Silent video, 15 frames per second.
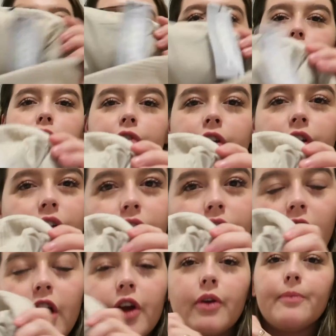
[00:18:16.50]
woven
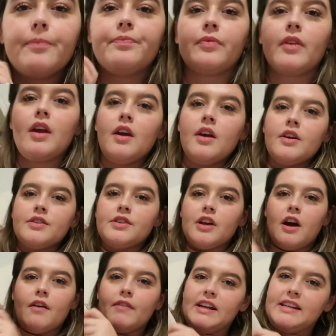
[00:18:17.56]
coat. So you
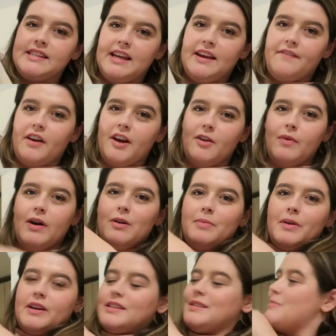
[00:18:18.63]
can't really see it very well
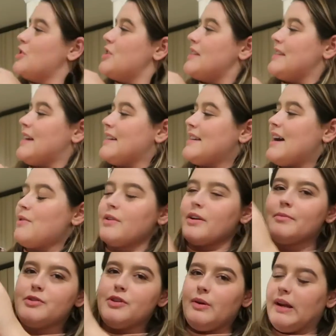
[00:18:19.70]
because I'm just sat down and
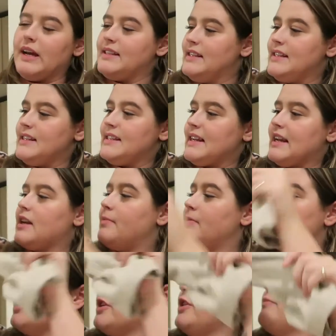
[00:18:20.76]
I'm too lazy to stand up
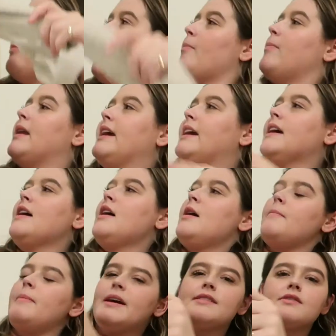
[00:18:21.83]
and show you properly,
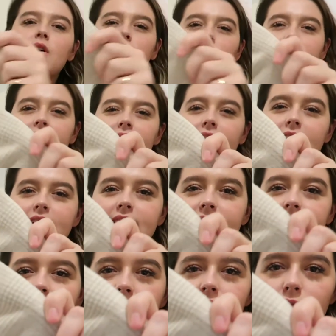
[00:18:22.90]
but it's got like
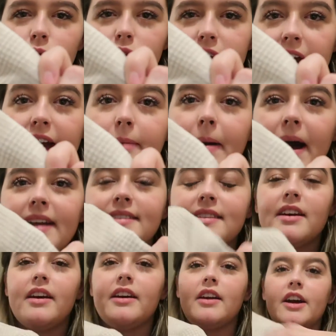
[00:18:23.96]
subtle check
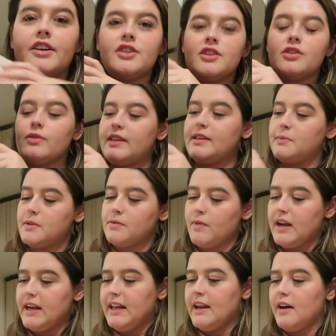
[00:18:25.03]
pattern. I just thought this was
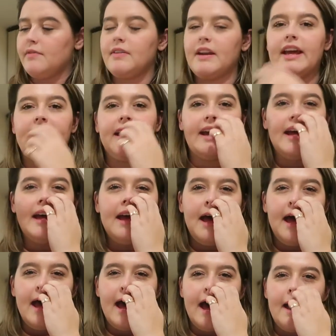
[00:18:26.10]
really lovely,
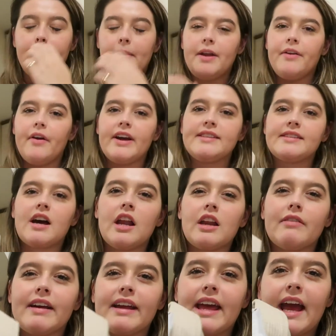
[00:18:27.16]
a nice
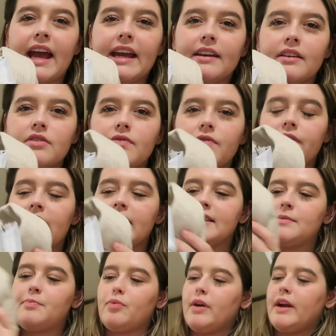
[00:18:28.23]
colour again for that
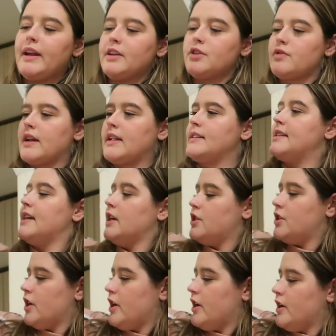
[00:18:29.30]
spring
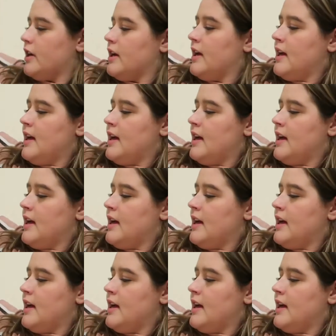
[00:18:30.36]
transition.